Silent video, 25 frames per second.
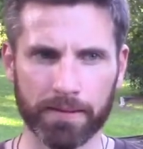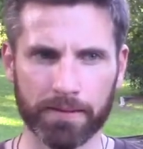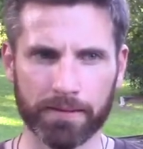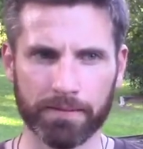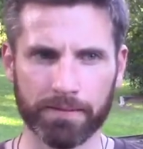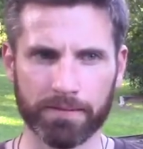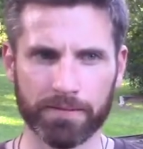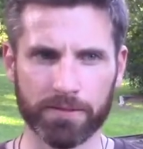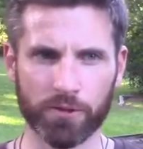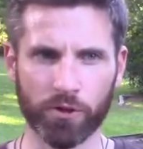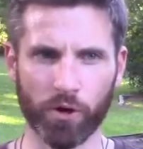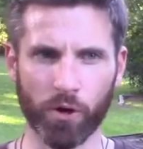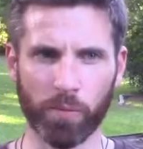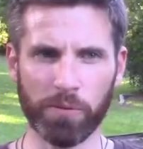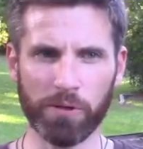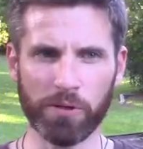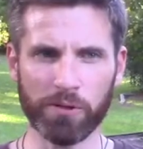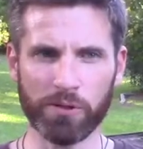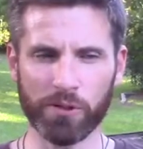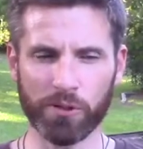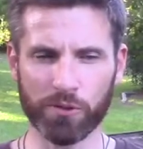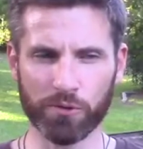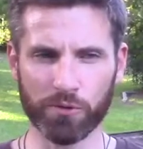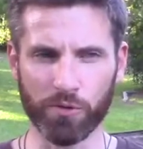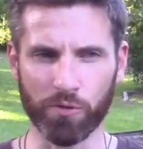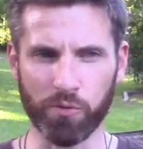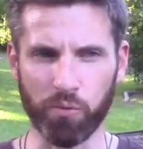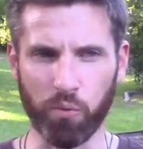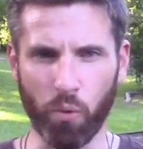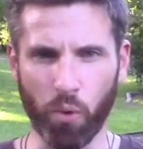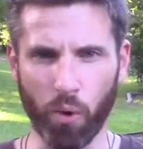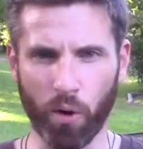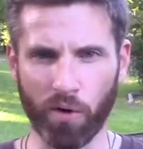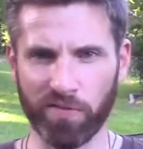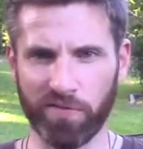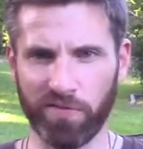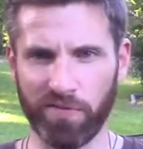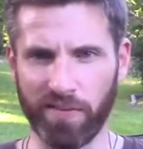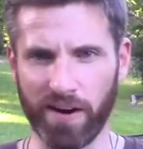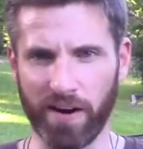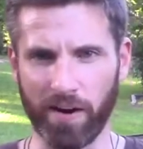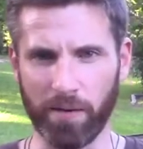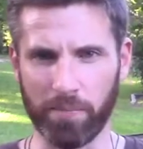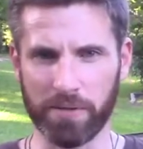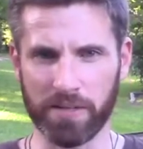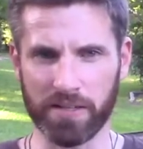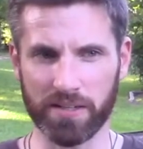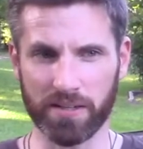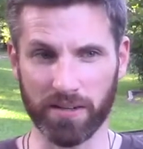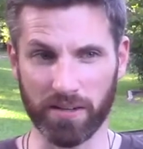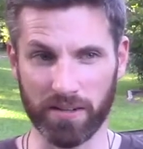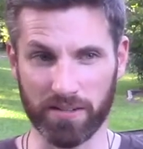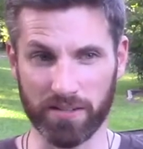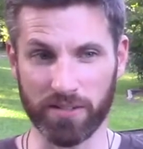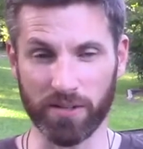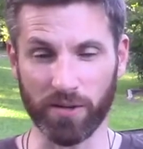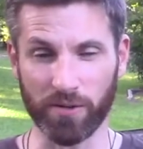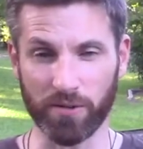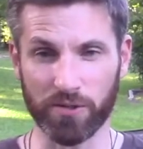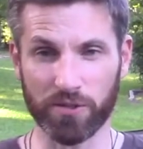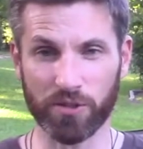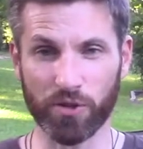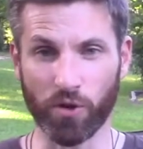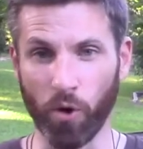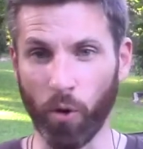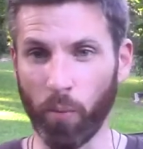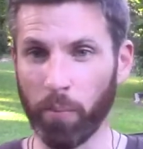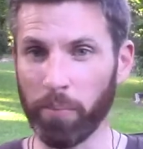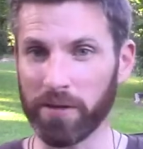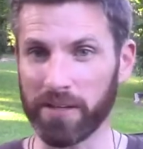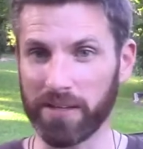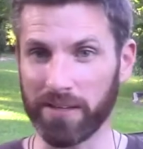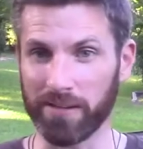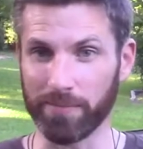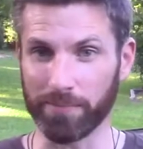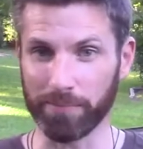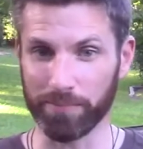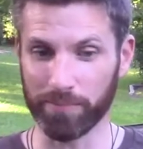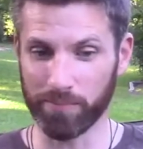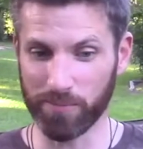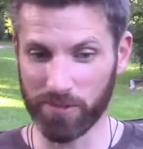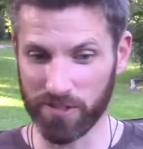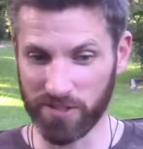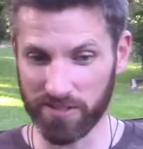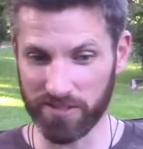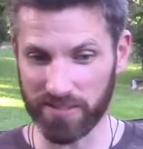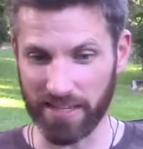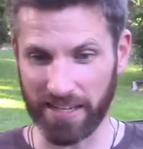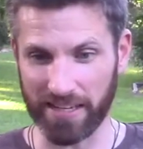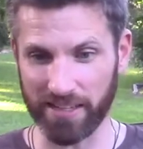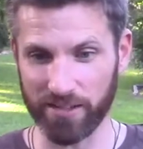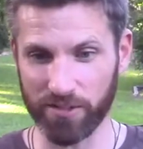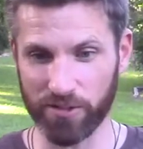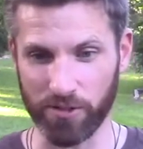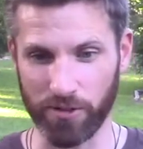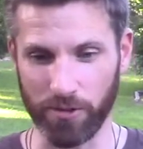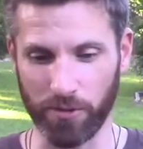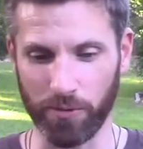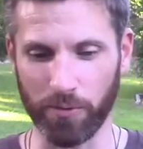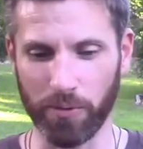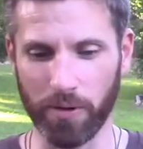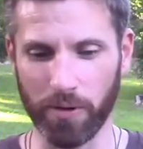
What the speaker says: Scorpio deals with warfare because, the scorpion stings you.